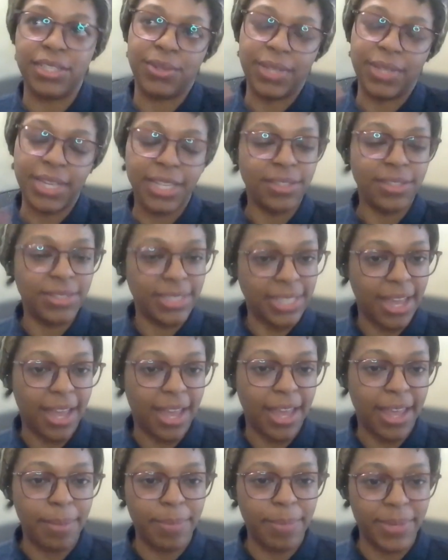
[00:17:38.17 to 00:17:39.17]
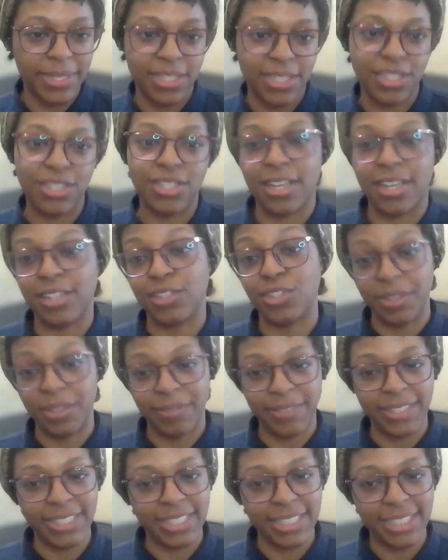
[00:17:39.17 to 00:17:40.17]
So Yellow Sky Business
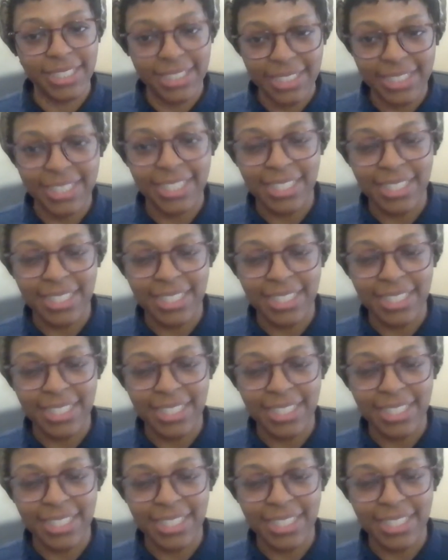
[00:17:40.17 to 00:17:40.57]
Services,